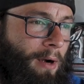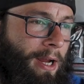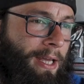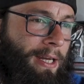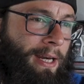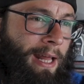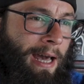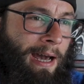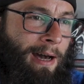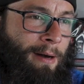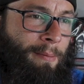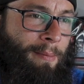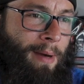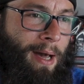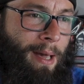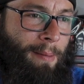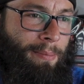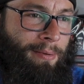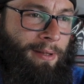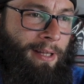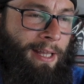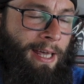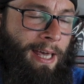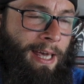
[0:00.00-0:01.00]
Right now my
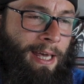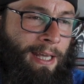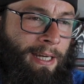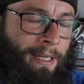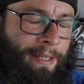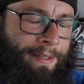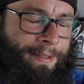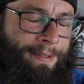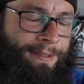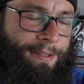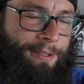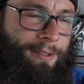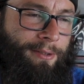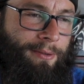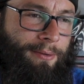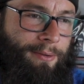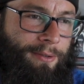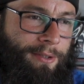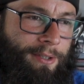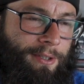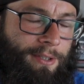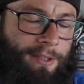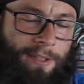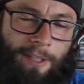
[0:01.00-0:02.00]
plan is to
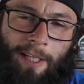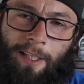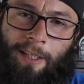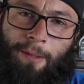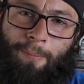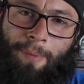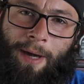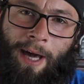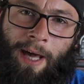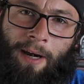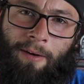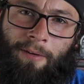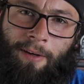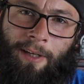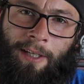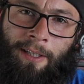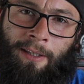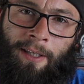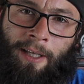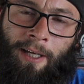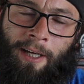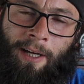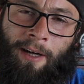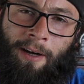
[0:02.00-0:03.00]
just get the battery
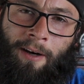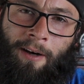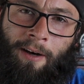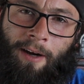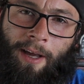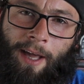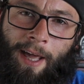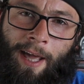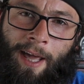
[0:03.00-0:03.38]
in there